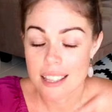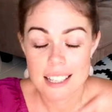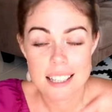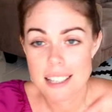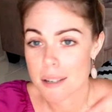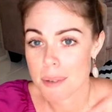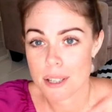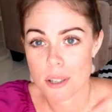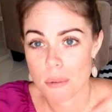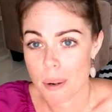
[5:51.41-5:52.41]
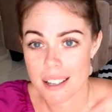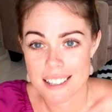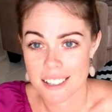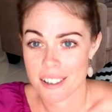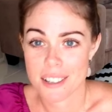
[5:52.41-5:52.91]
This is going to be a
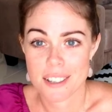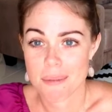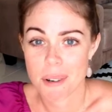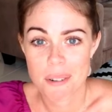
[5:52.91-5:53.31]
two-part series because I'm